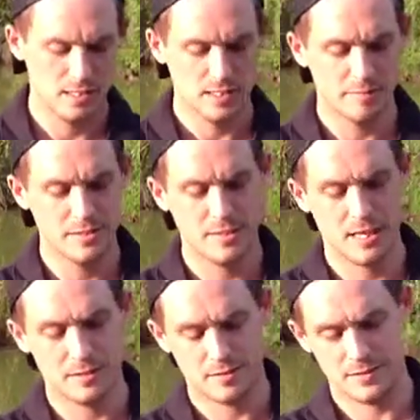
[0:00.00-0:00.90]
Coming
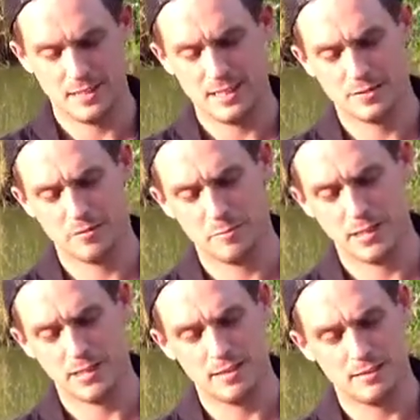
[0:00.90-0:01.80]
down, this for
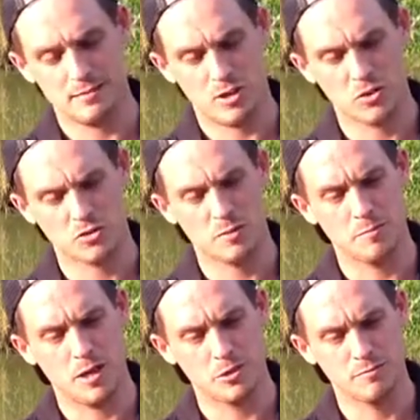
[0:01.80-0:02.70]
me, ultimate
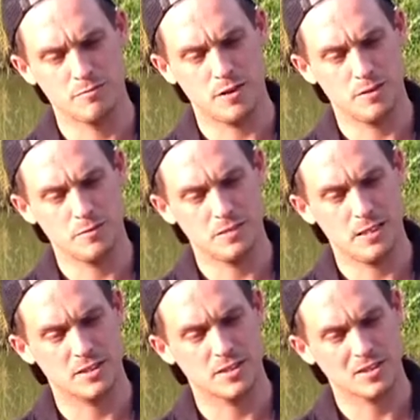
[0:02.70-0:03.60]
margin float.
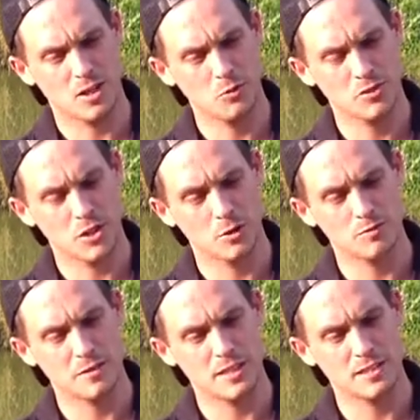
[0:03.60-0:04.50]
It's a Scone Zone
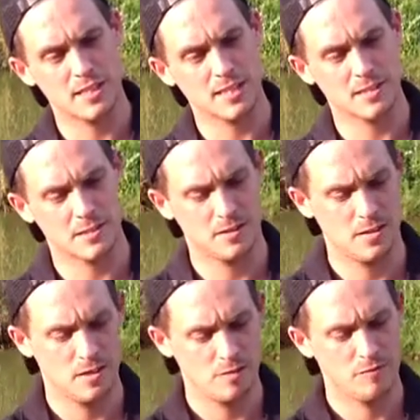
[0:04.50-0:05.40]
V6,
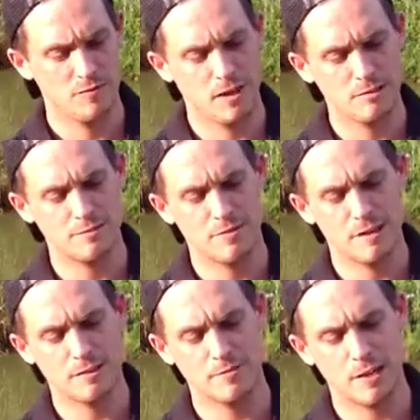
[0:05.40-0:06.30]
very,
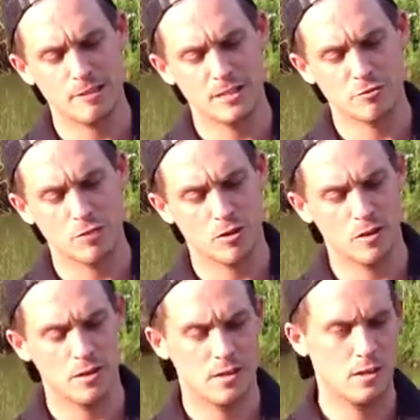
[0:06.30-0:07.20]
very, very strong.
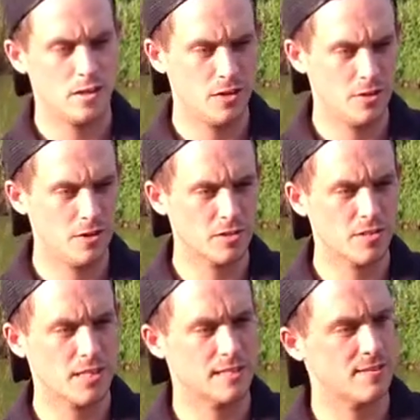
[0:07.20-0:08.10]
Nice
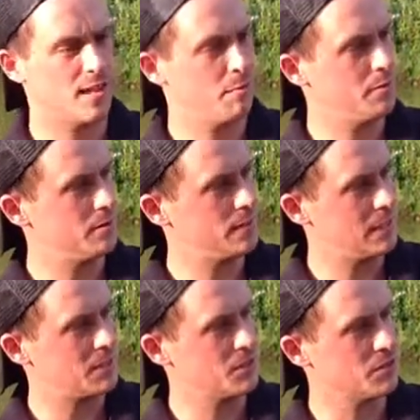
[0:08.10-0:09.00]
thick tip,
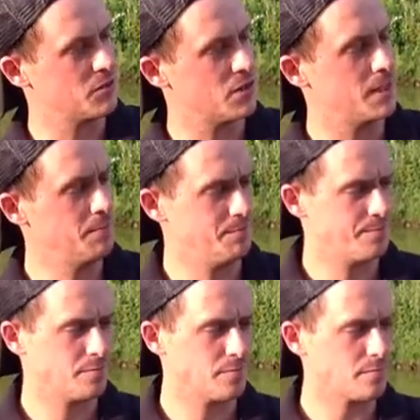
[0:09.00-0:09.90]
as you can see.
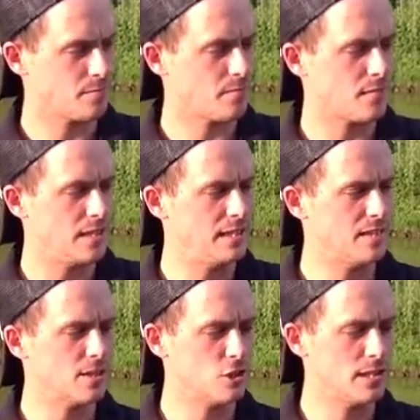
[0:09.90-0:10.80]
It's
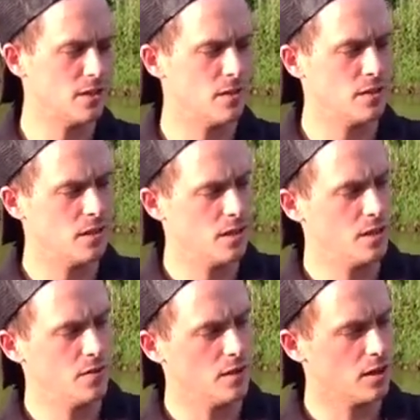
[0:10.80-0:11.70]
actually got,
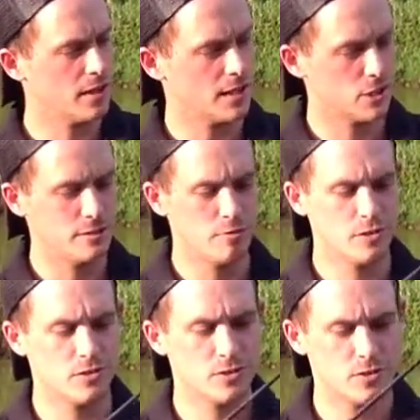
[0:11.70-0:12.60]
the line actually
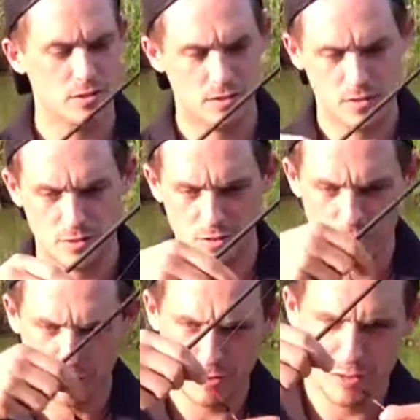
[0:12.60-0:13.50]
runs
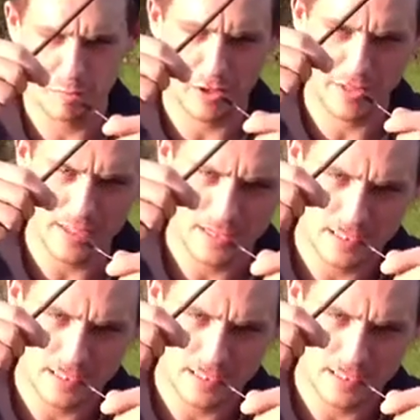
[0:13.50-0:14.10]
through the body.